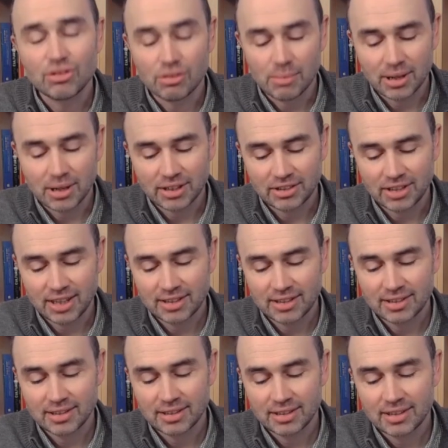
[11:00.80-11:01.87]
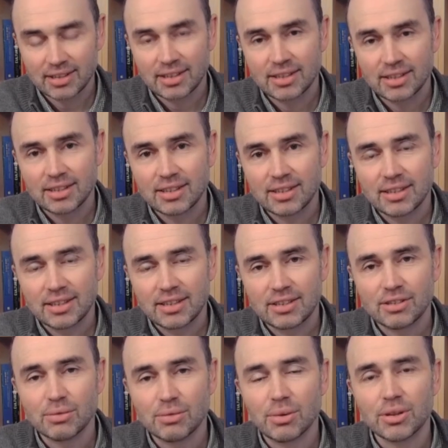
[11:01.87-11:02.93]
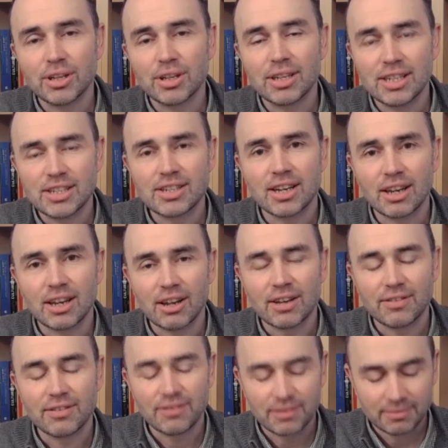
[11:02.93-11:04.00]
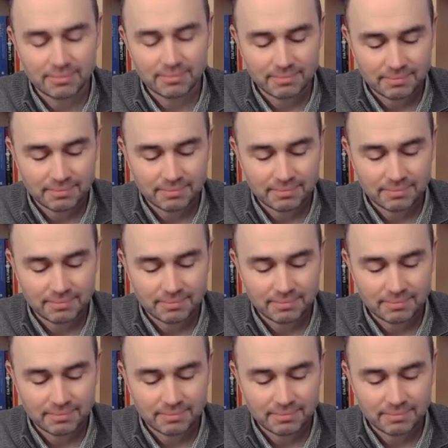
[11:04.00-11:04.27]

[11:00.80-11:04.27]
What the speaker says: your mindset to one that leads to life.